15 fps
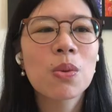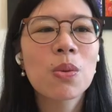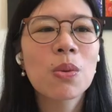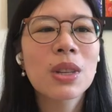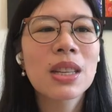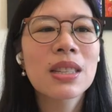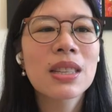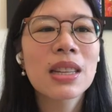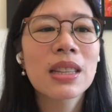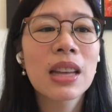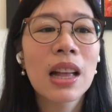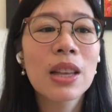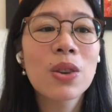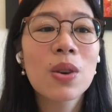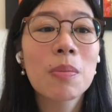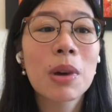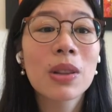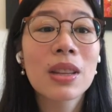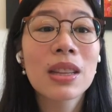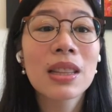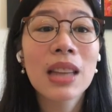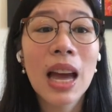what does that tell you about
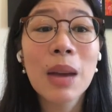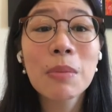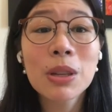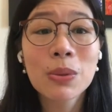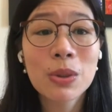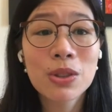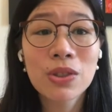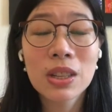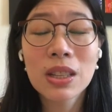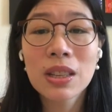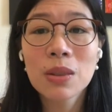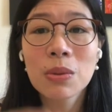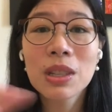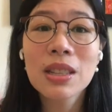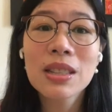the time it was written? What does